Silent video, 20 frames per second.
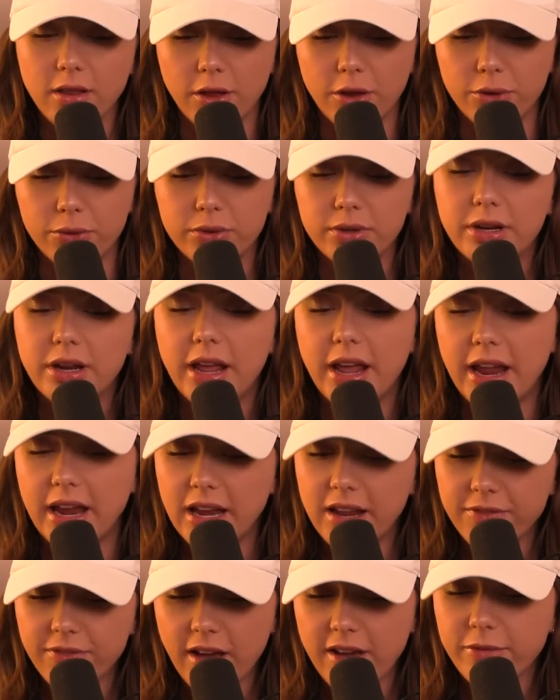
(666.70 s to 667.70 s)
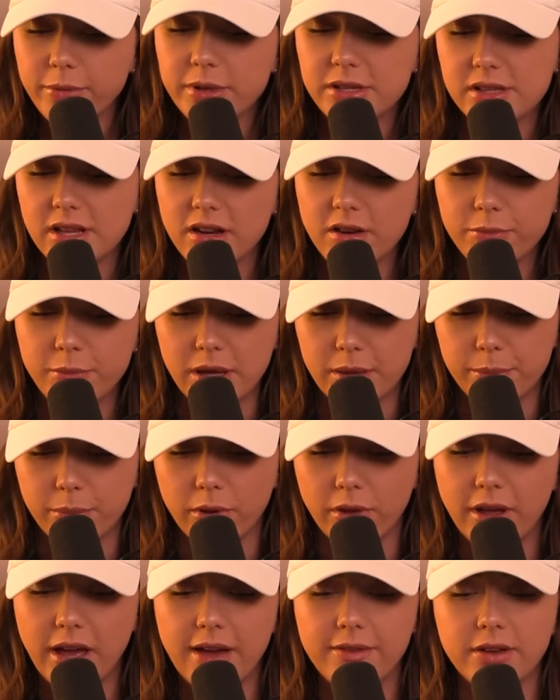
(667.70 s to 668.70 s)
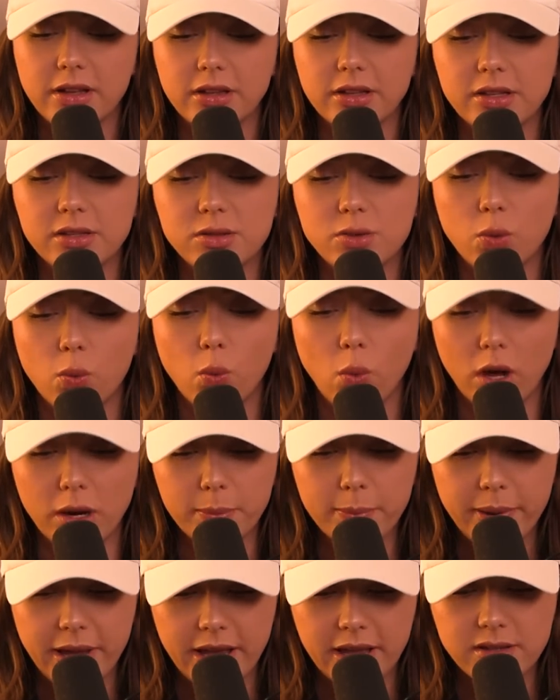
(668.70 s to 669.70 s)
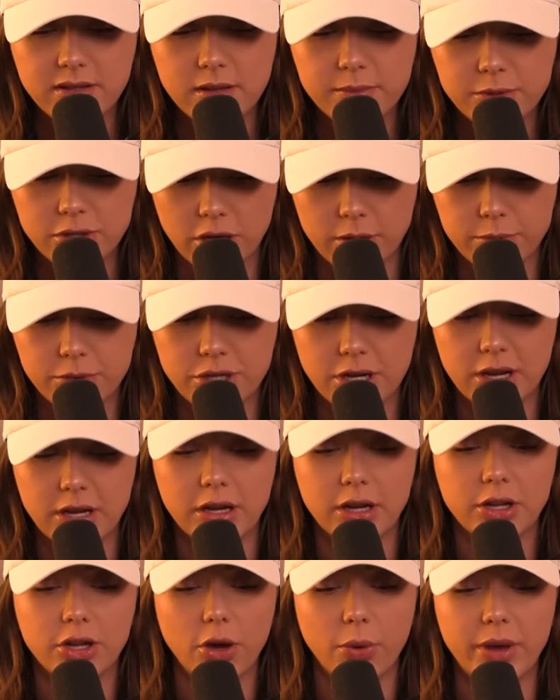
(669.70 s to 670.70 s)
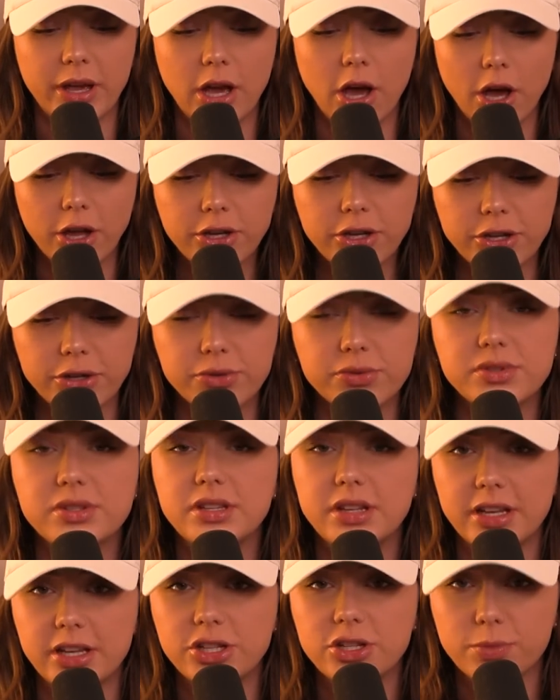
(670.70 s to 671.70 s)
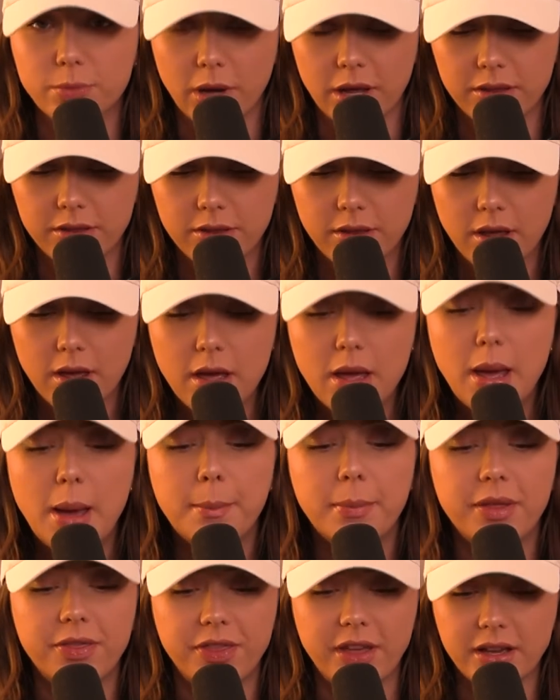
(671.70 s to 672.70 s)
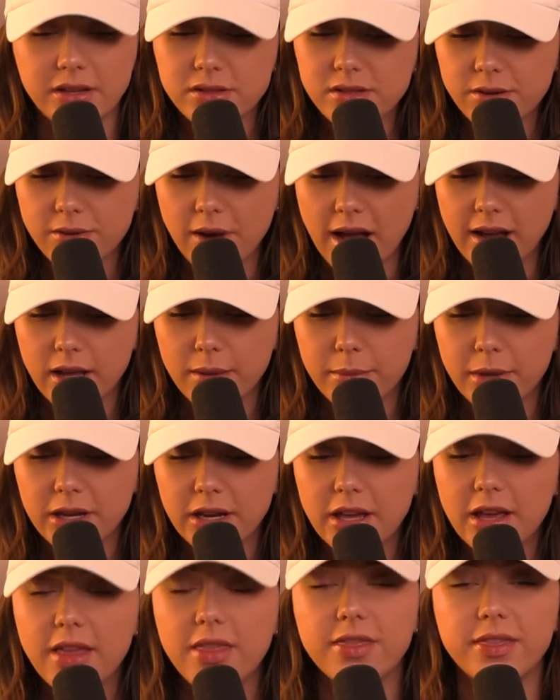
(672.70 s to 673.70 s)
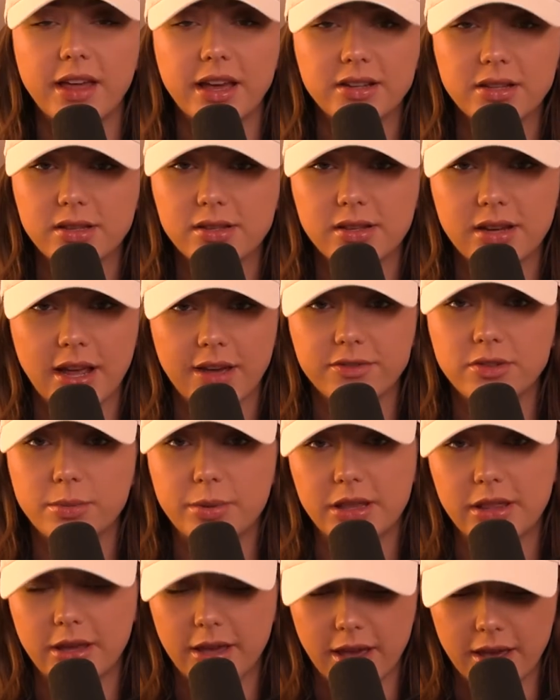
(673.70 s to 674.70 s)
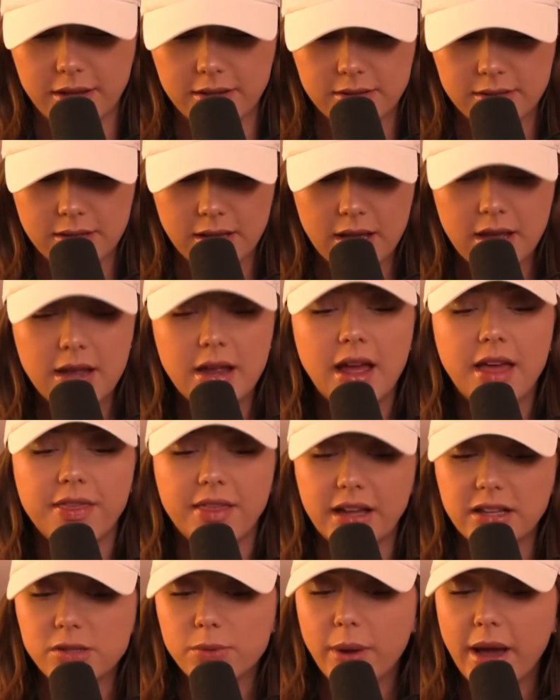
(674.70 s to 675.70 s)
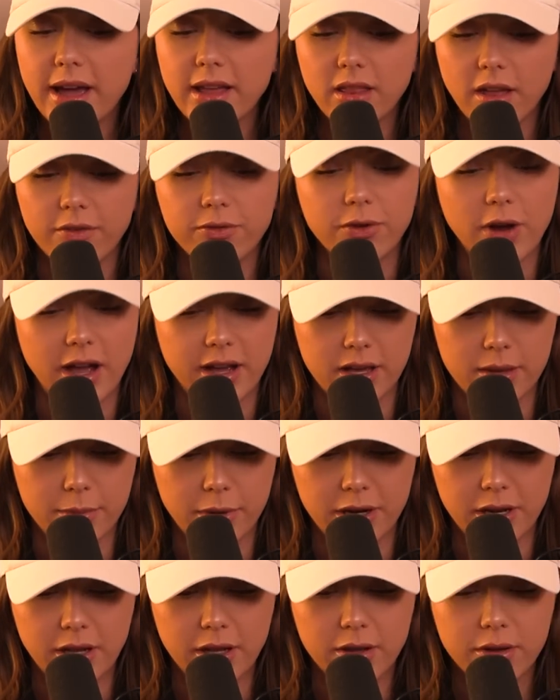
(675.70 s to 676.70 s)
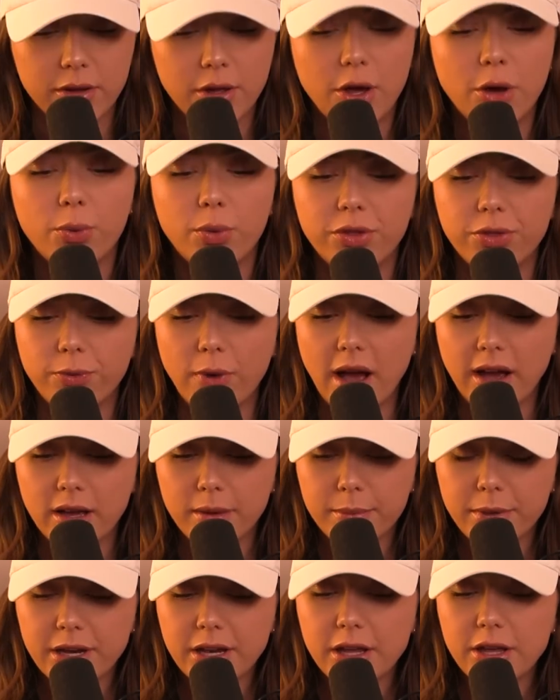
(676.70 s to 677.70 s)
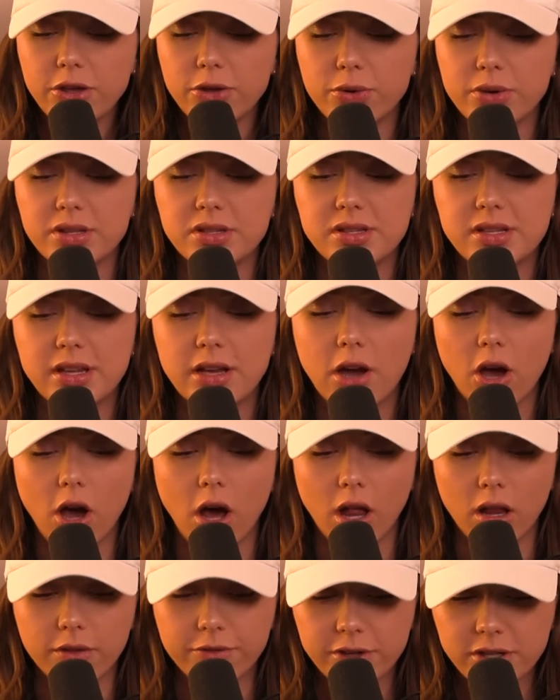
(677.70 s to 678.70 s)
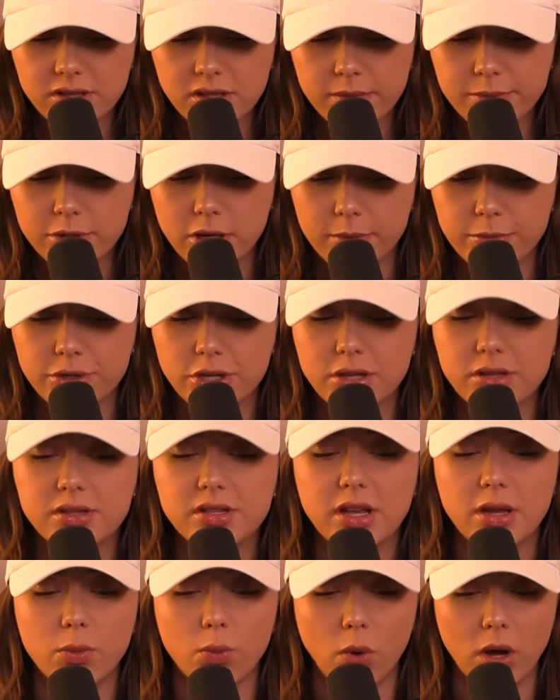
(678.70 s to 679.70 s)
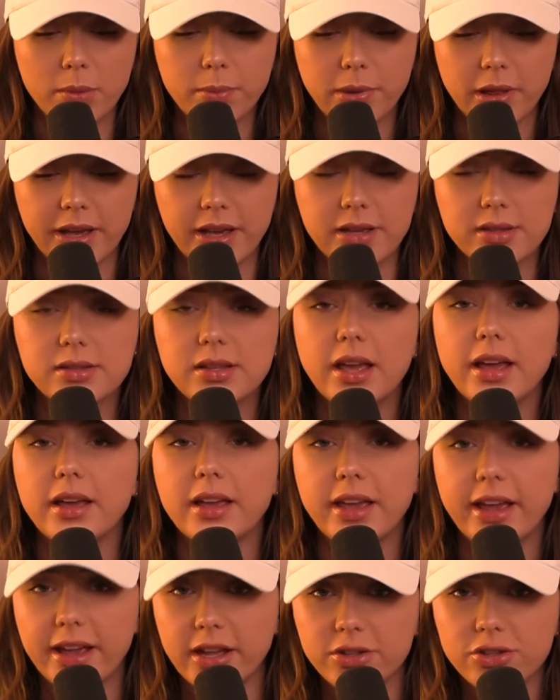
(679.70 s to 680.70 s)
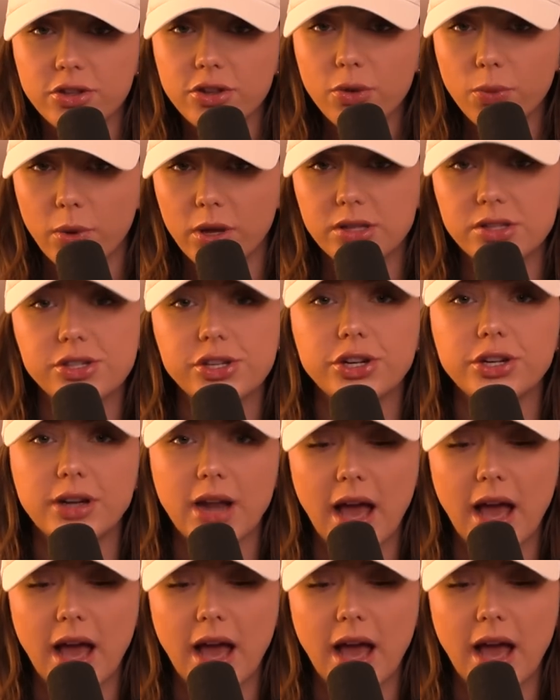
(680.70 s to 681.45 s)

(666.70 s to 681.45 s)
alone. 85% of people have at least one paid subscription going unused each month. But thanks to Rocket Money, that doesn't have to be the case. That's why I love Rocket Money. With Rocket Money, you can see all of your subscriptions in one place and cancel the ones you're